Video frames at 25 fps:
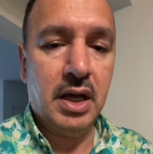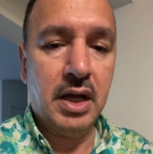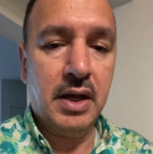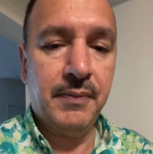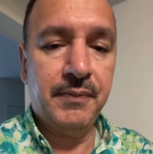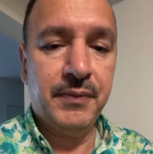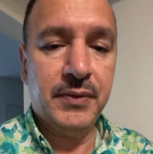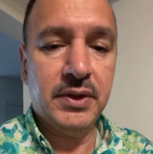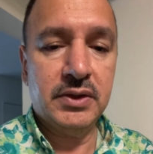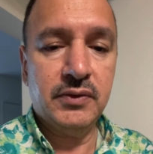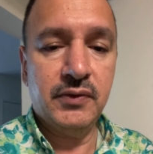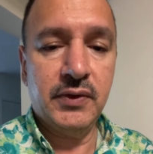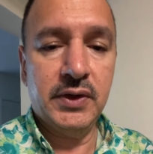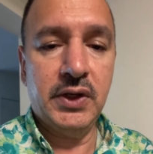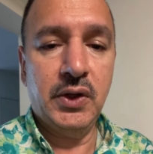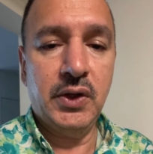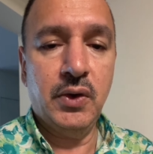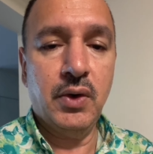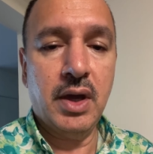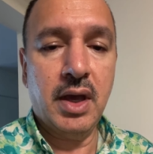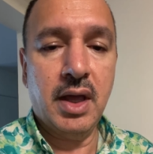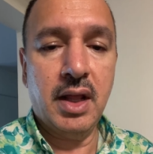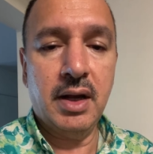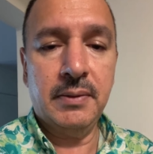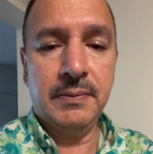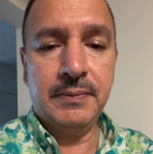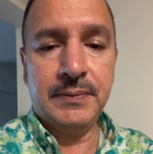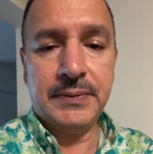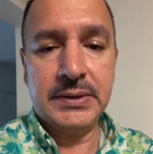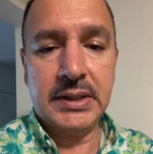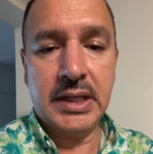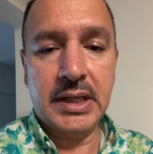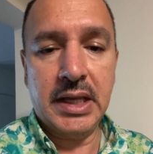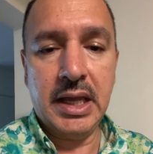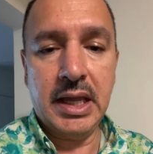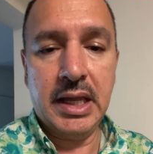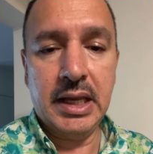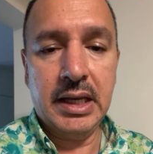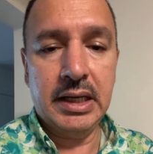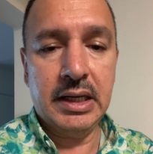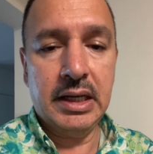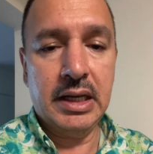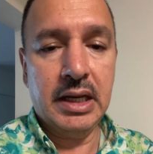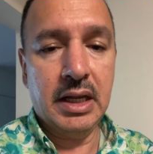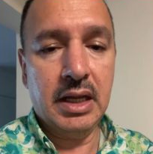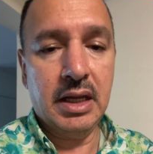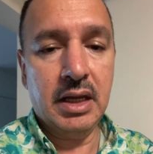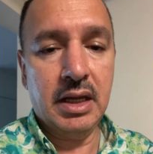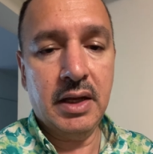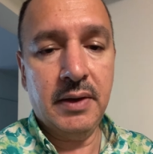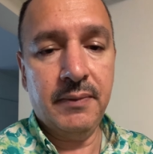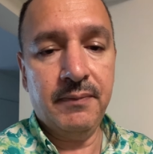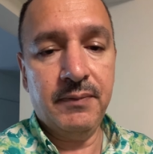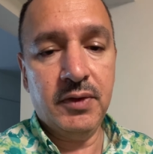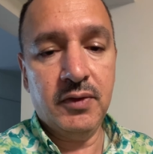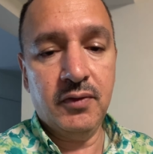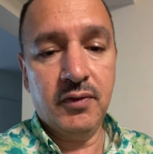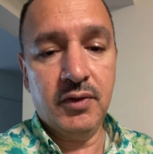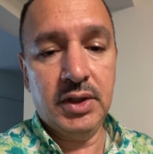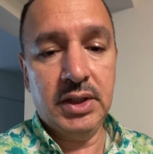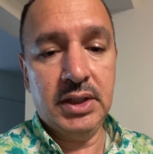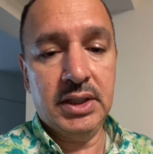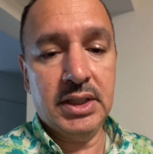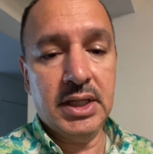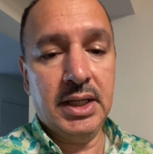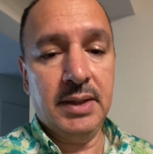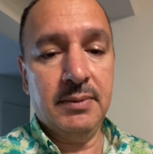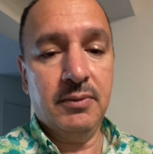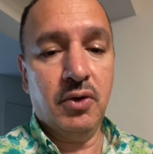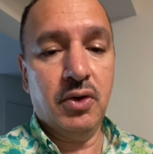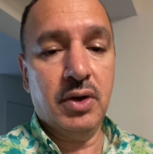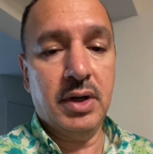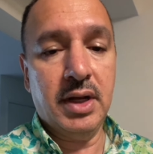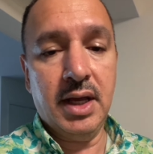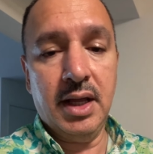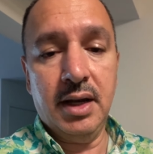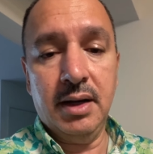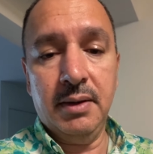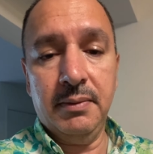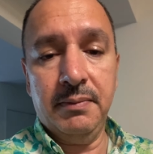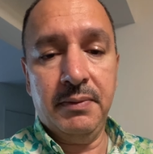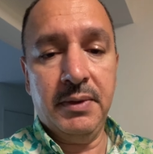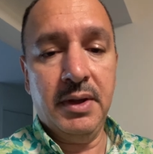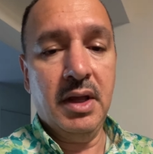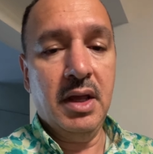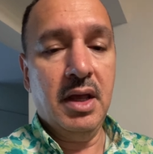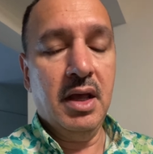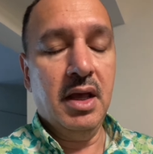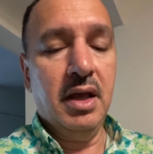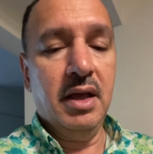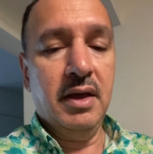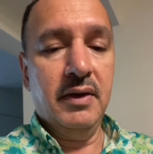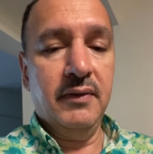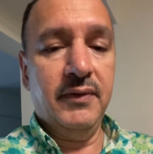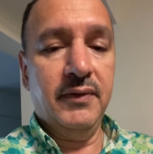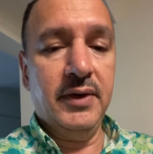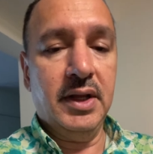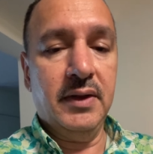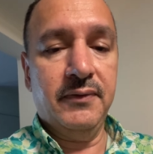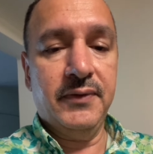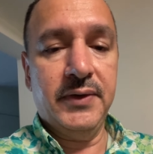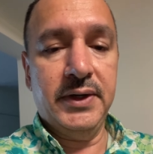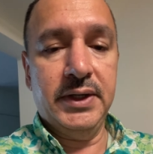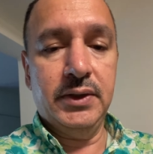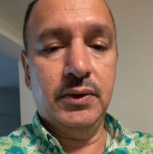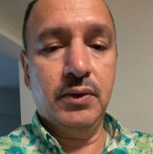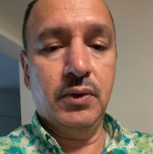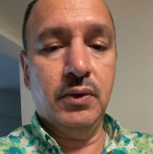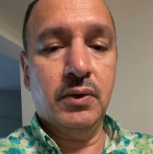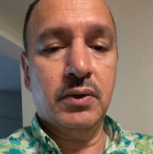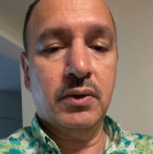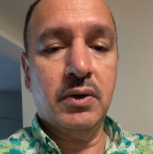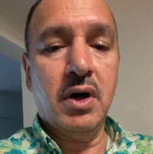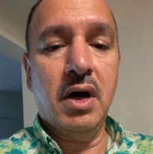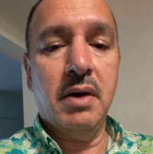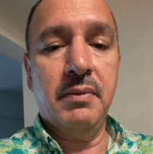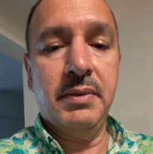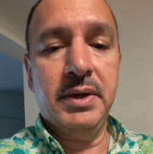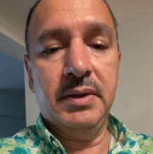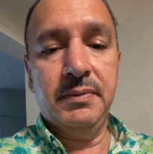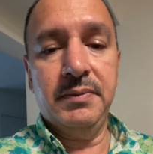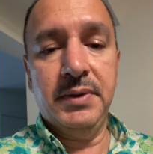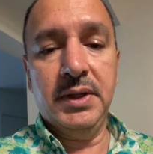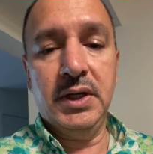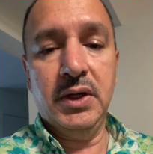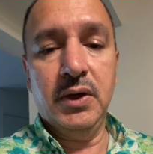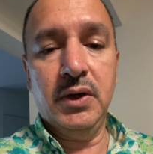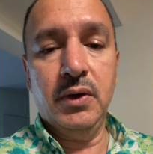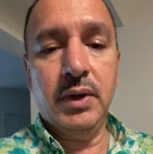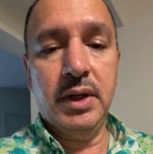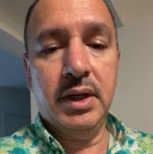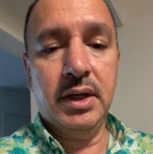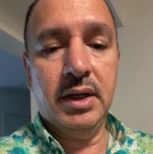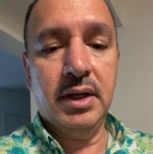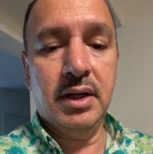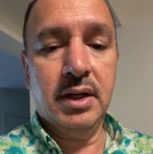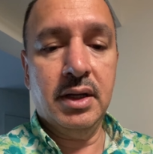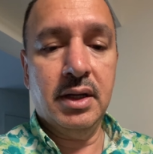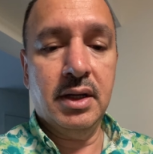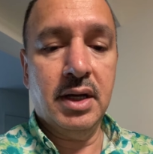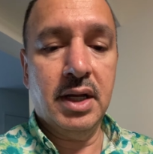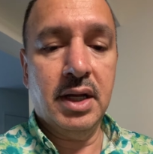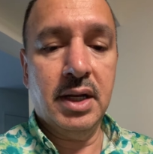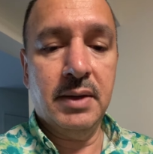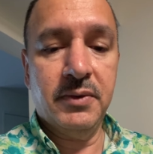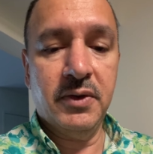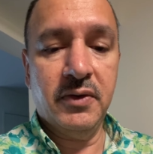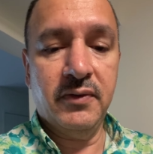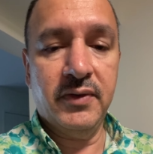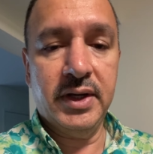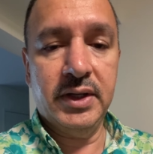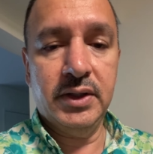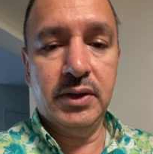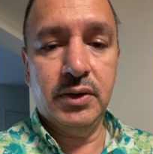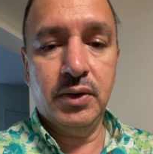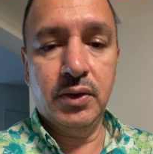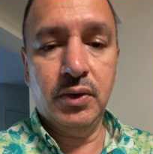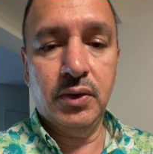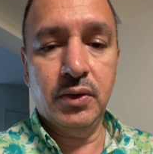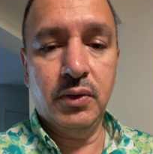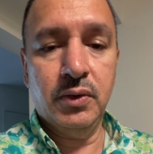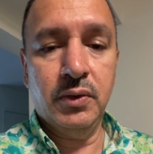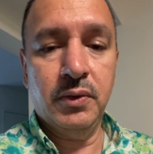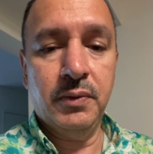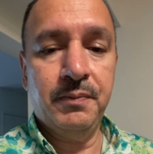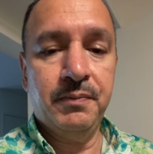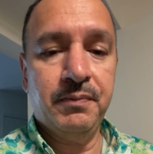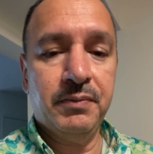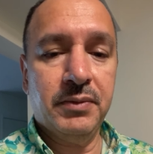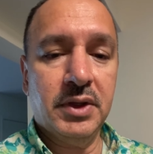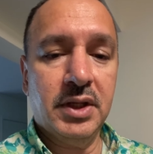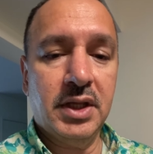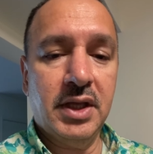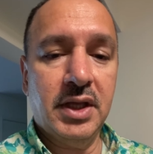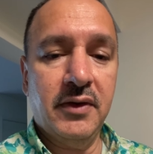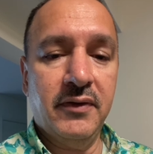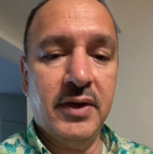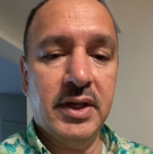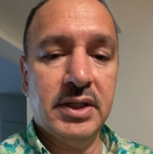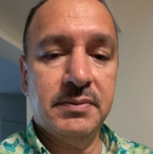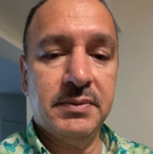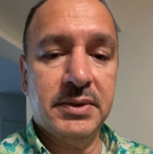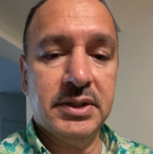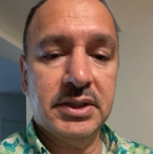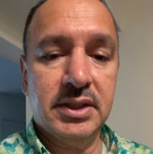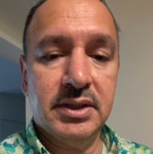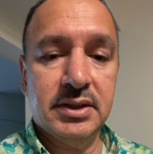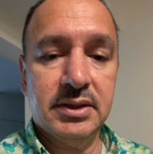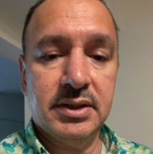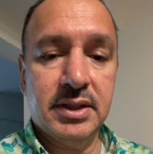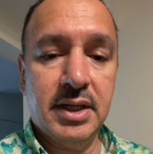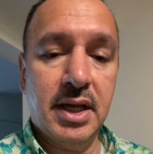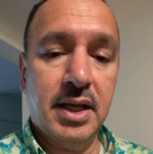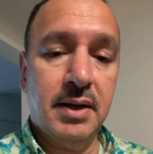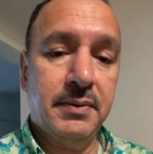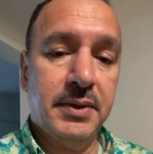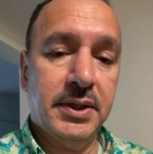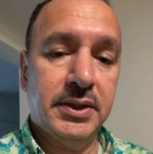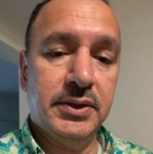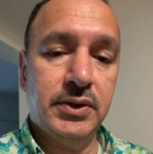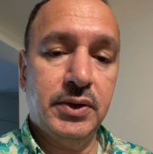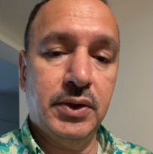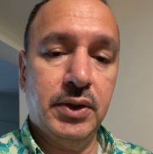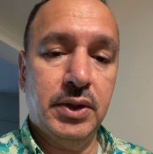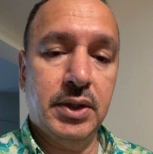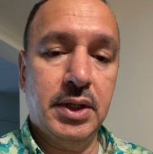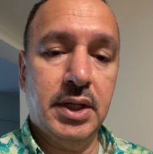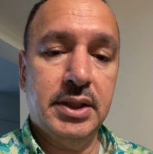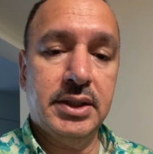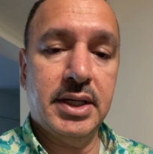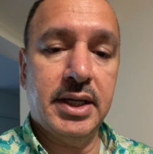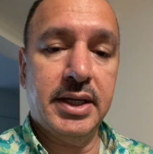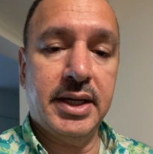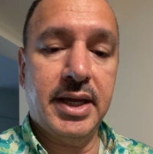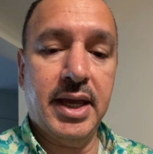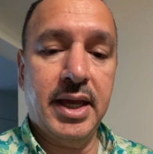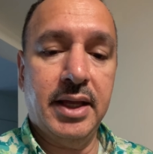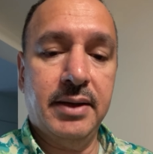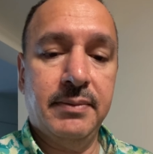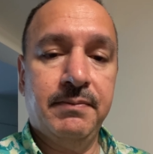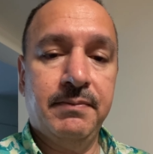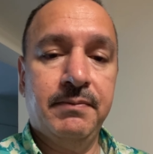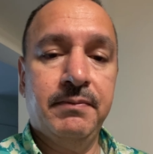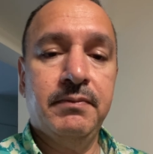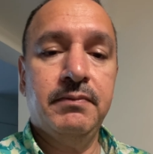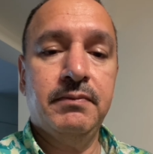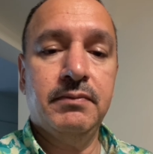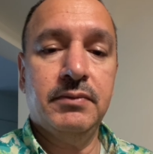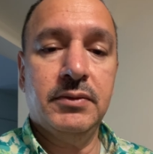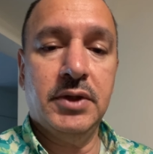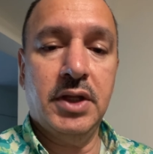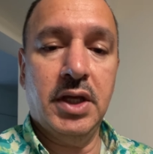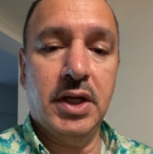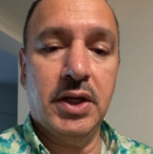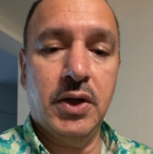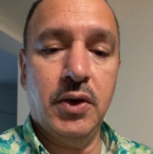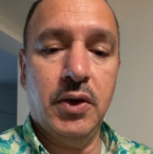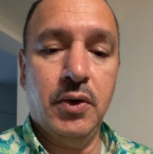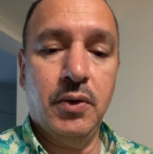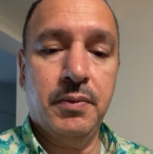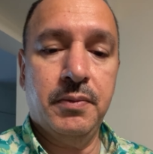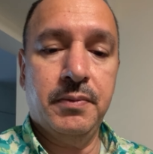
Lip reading: this video helps, and if you need any more help, feel free to comment below, and I'll provide to give as much help as I can. Thank you.